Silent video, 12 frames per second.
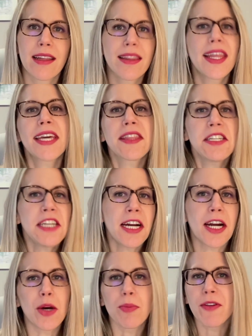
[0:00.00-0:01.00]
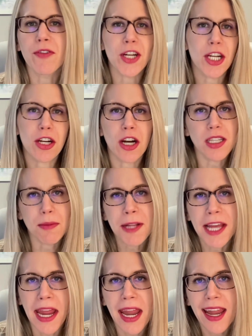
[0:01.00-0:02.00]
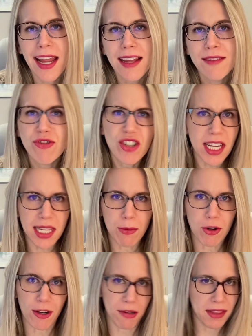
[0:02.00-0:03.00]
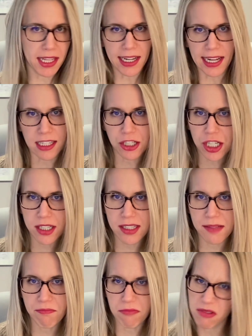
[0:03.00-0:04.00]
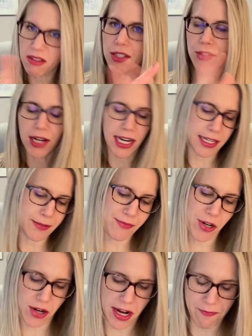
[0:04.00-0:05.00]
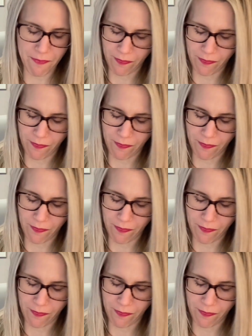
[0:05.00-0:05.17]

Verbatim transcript: Like the dugout before you're called to play. Should I keep going with the analogies? You got it. Okay.